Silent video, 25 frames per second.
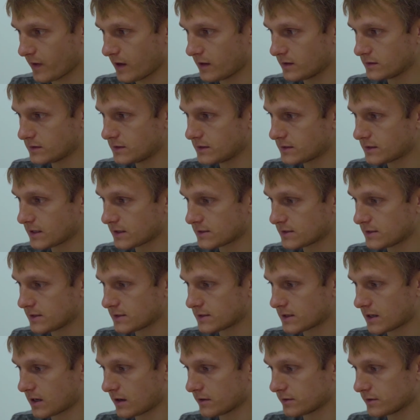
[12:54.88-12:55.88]
This has
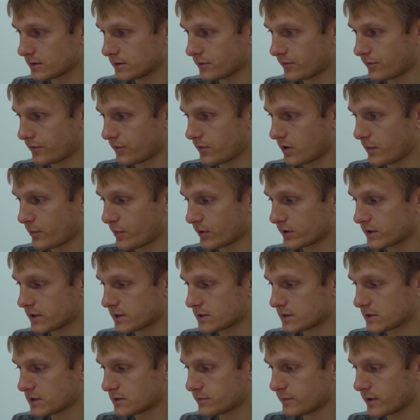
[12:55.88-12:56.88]
discarded a few
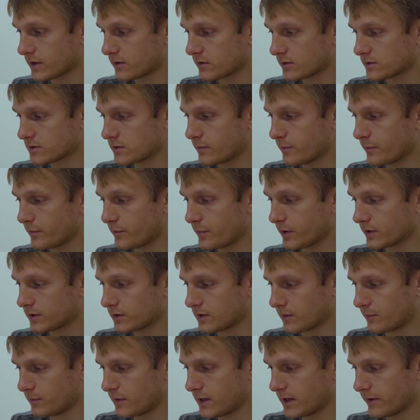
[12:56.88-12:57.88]
hypotheses because the
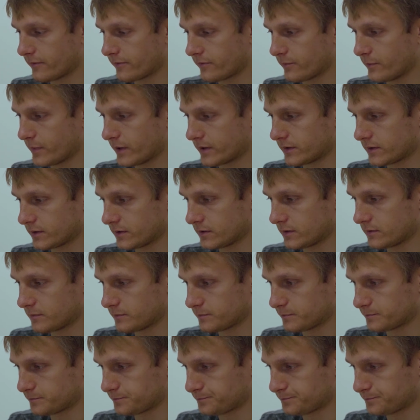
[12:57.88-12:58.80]
bottom left button